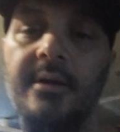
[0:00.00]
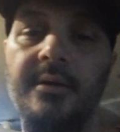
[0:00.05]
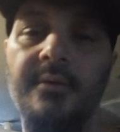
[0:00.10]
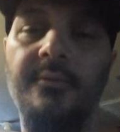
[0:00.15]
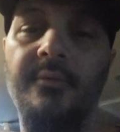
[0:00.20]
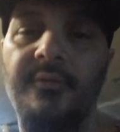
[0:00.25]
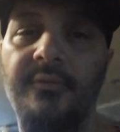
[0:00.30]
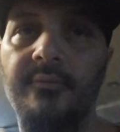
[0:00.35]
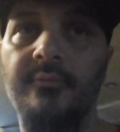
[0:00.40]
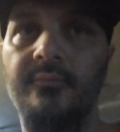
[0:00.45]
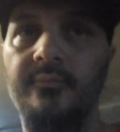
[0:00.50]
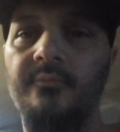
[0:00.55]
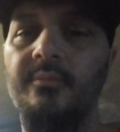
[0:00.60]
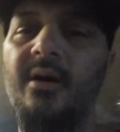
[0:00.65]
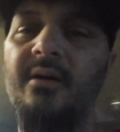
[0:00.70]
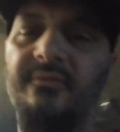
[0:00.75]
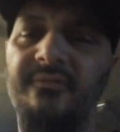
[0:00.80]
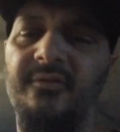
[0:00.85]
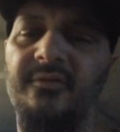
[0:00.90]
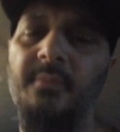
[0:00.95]
it was
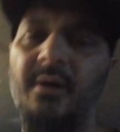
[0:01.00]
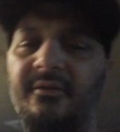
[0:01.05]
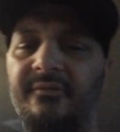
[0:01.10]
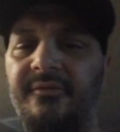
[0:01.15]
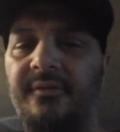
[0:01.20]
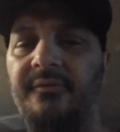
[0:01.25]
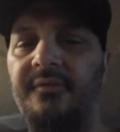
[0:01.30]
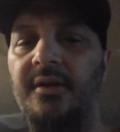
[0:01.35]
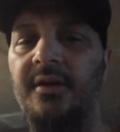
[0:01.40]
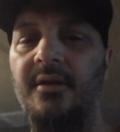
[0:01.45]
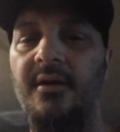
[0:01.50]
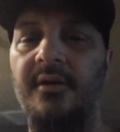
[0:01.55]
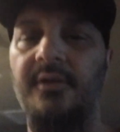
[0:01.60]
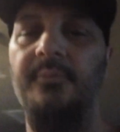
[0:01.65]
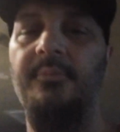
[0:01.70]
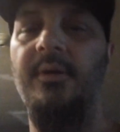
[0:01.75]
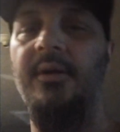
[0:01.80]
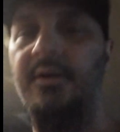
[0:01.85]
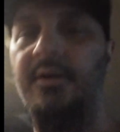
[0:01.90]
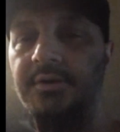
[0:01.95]
for about
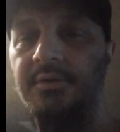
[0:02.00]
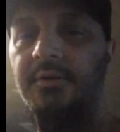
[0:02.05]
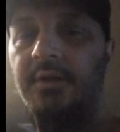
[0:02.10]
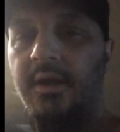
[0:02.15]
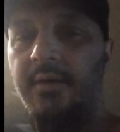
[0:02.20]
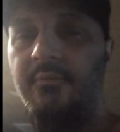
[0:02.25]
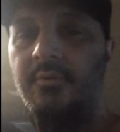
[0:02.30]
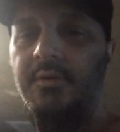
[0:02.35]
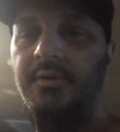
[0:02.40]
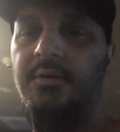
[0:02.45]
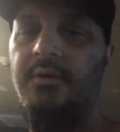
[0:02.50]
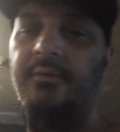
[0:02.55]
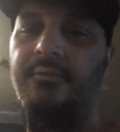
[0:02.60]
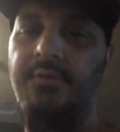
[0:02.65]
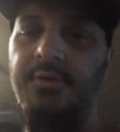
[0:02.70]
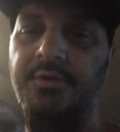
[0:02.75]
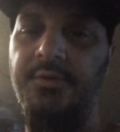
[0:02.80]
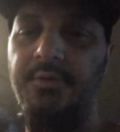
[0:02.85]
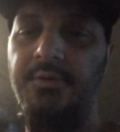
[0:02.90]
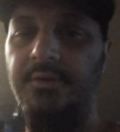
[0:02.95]
$1,500. You can have one
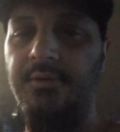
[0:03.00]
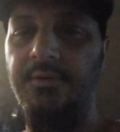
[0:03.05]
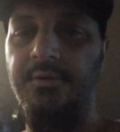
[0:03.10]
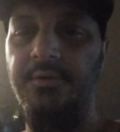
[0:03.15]
delivered to your